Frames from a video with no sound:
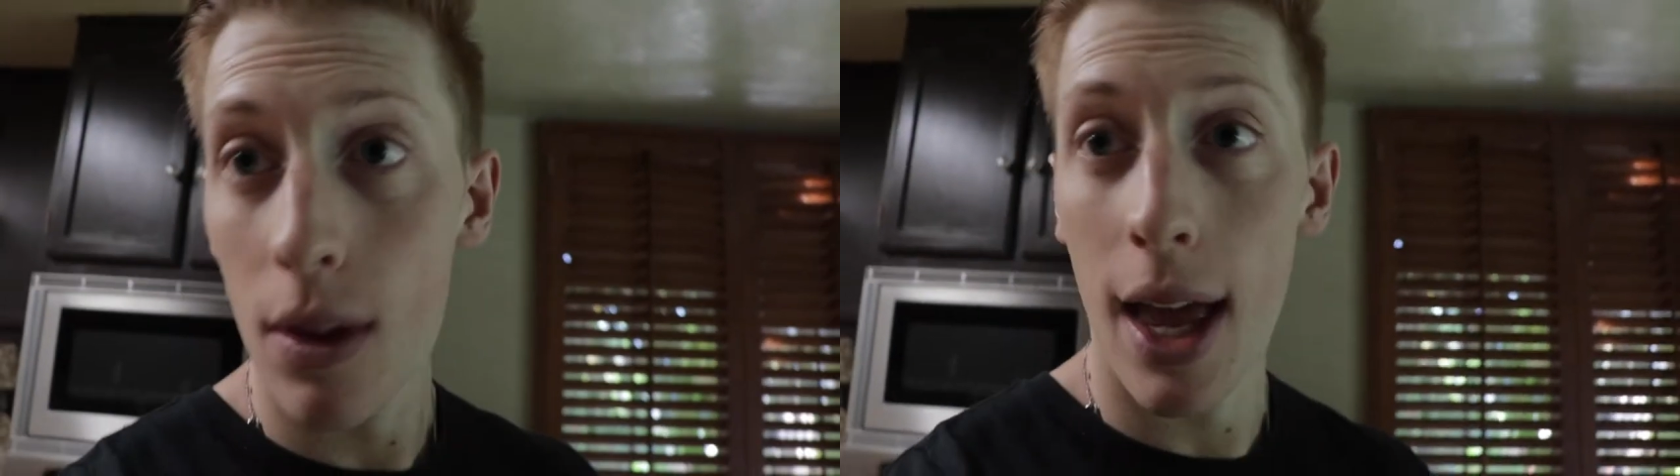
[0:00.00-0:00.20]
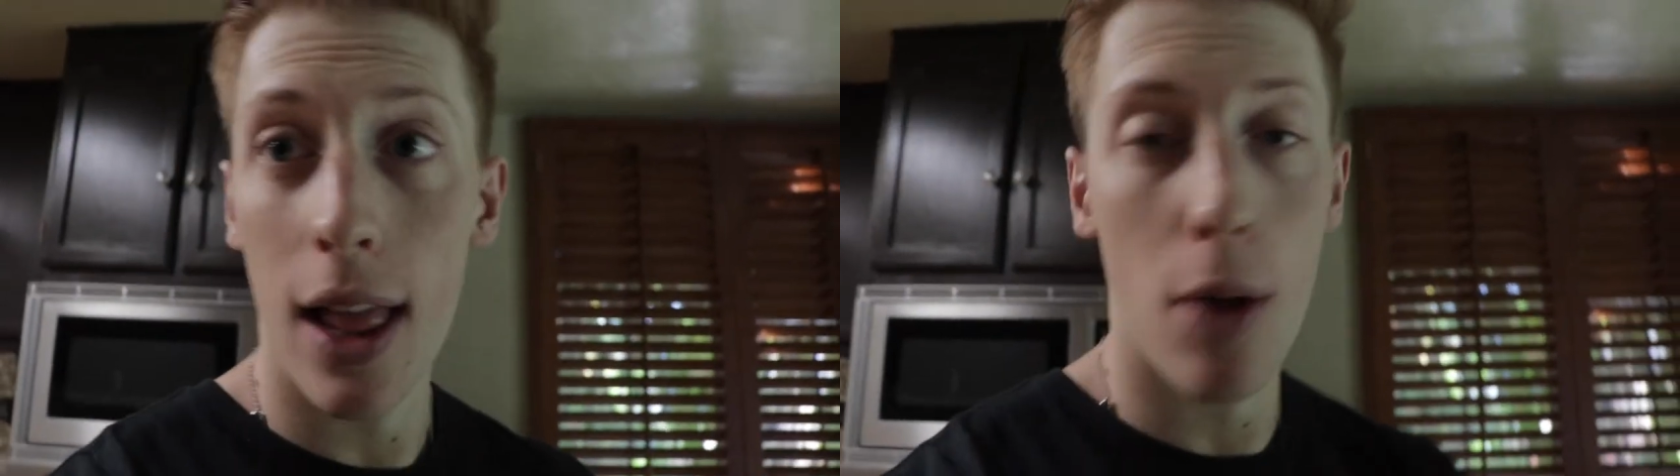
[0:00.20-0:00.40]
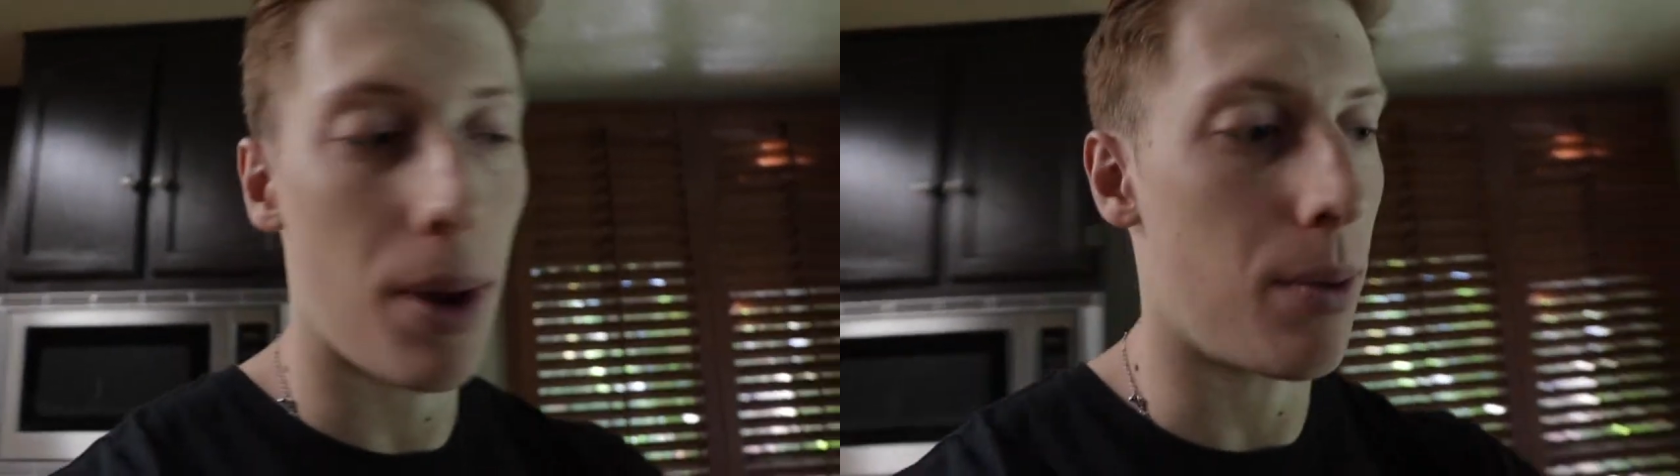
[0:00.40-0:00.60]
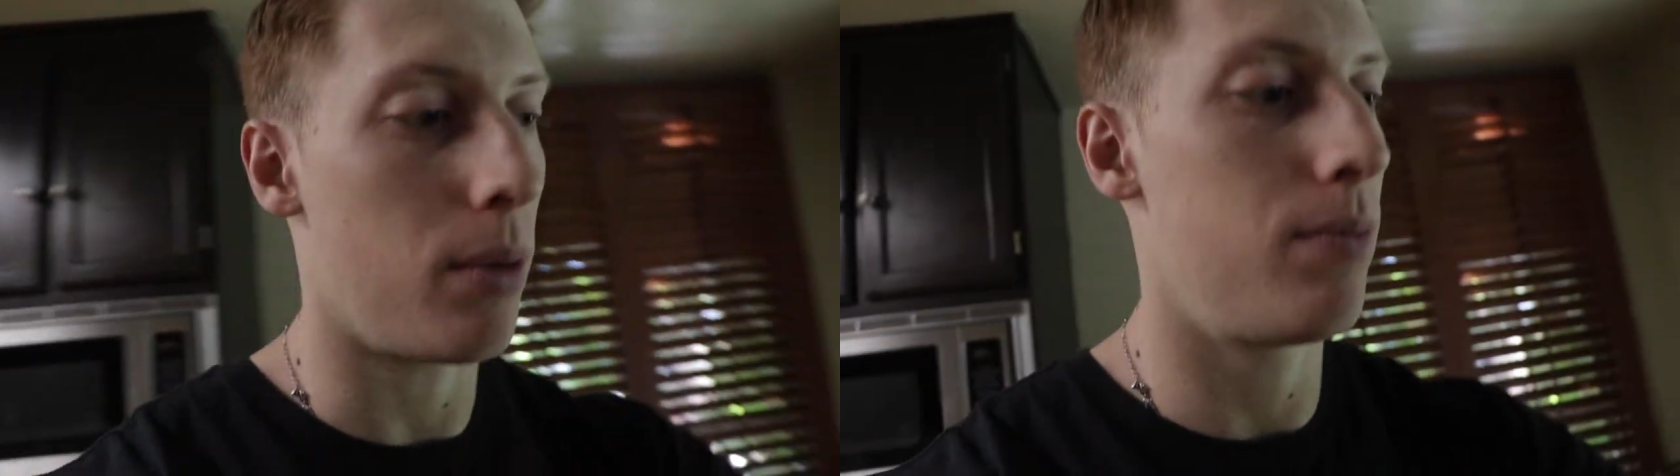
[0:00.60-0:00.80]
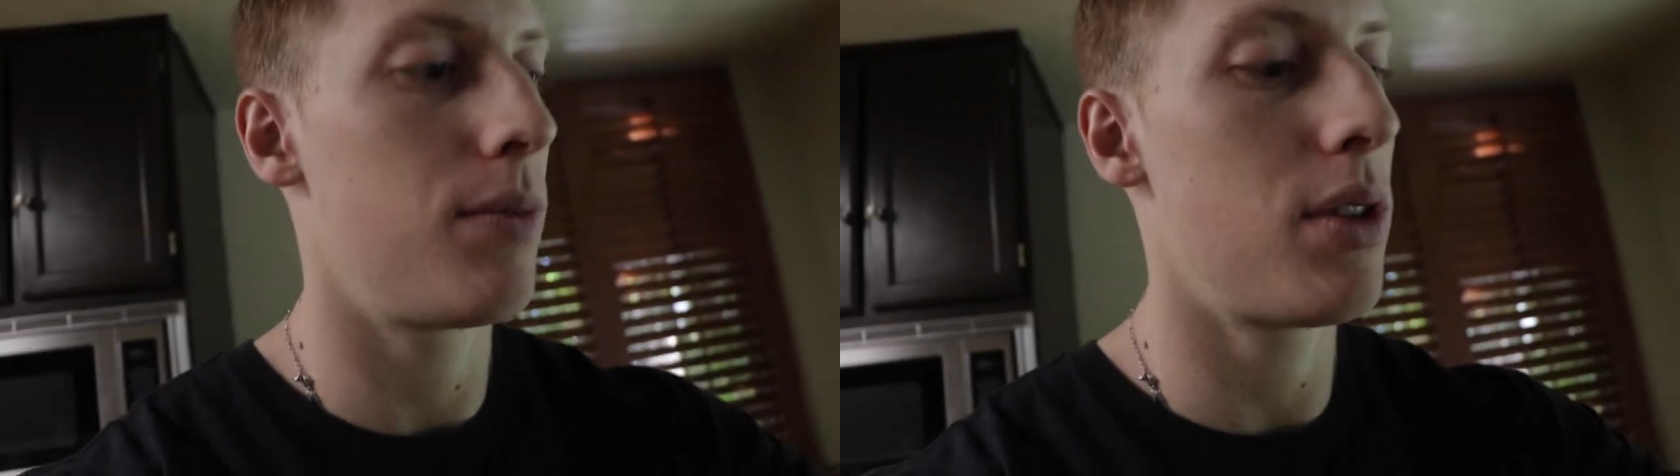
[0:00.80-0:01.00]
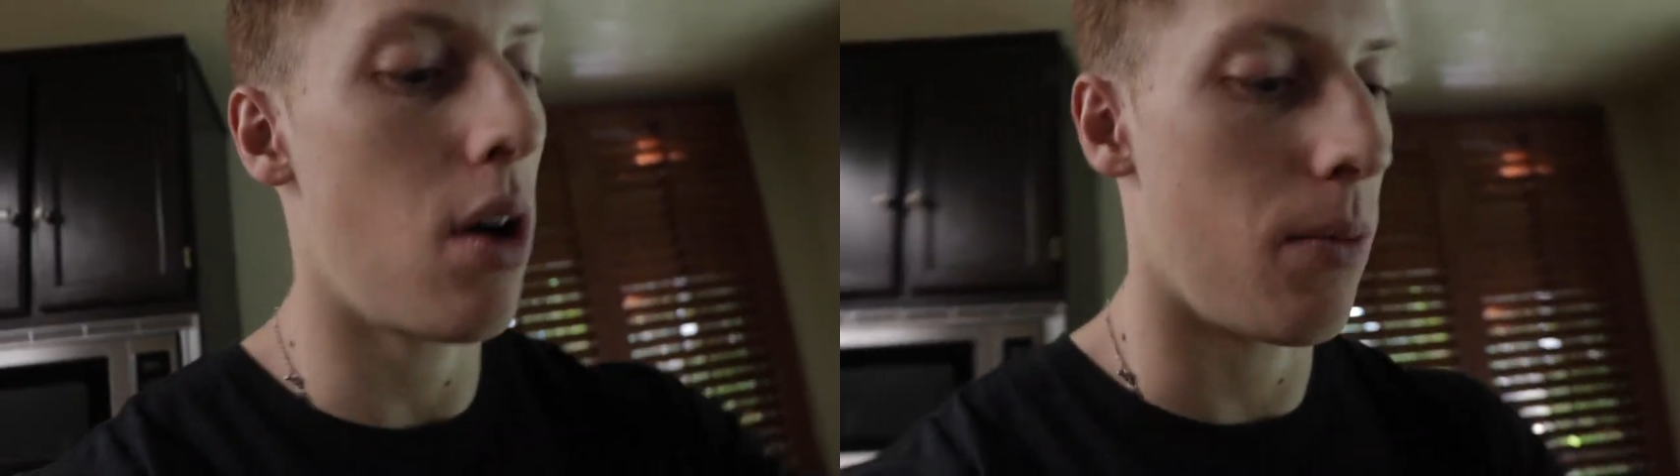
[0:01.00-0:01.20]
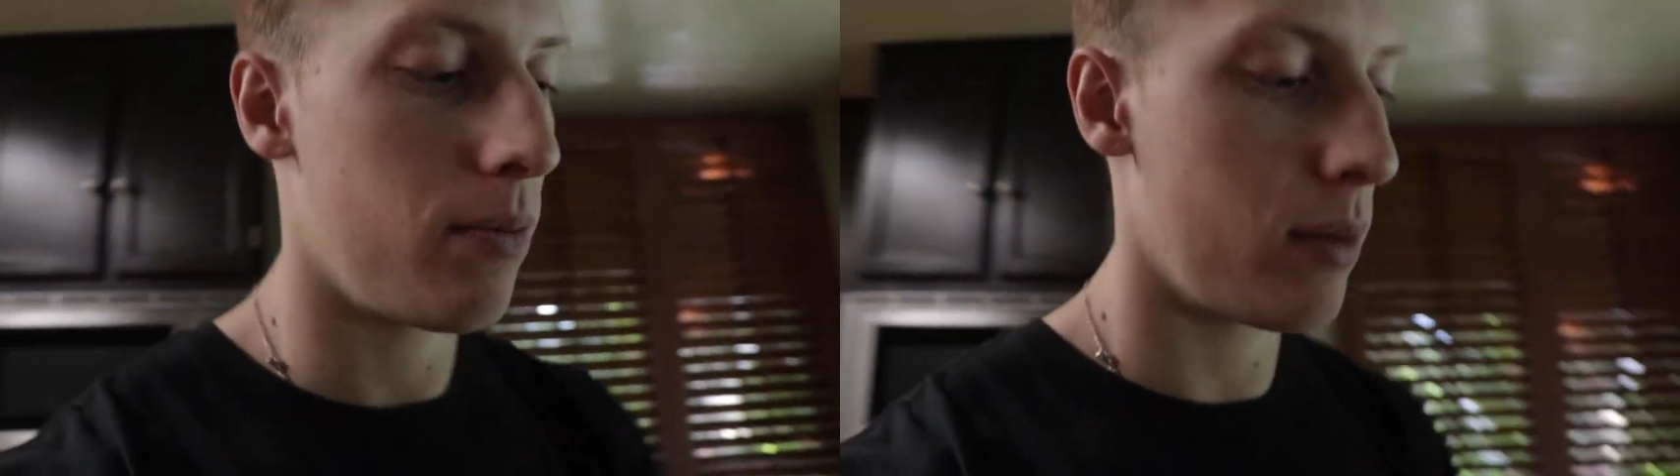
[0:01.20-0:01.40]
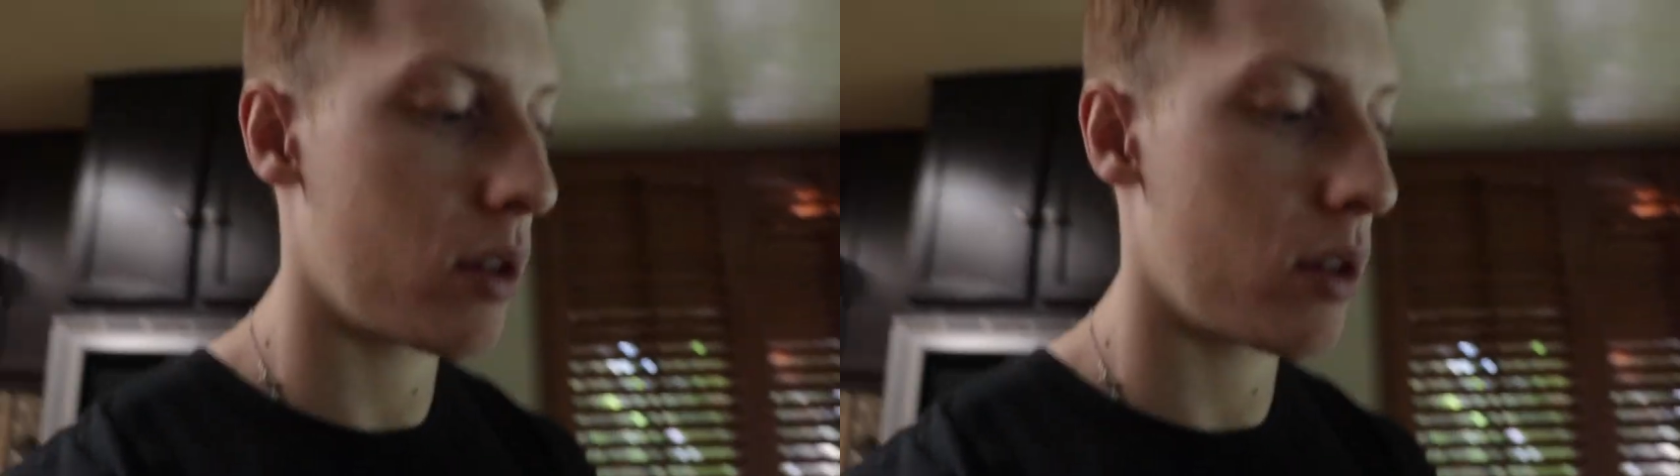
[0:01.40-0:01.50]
Hello, people. So